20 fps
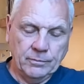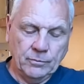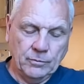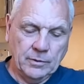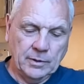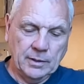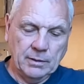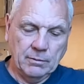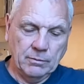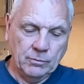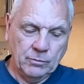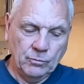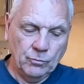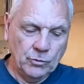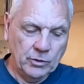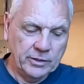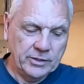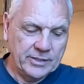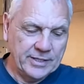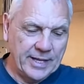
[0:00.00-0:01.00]
Wow.
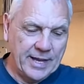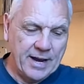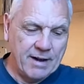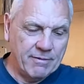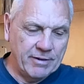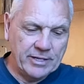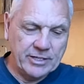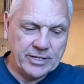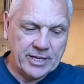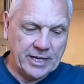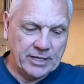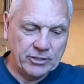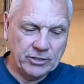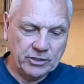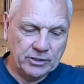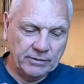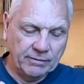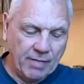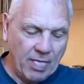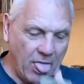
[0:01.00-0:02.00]
What is their
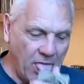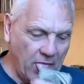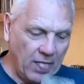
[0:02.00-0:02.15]
intention?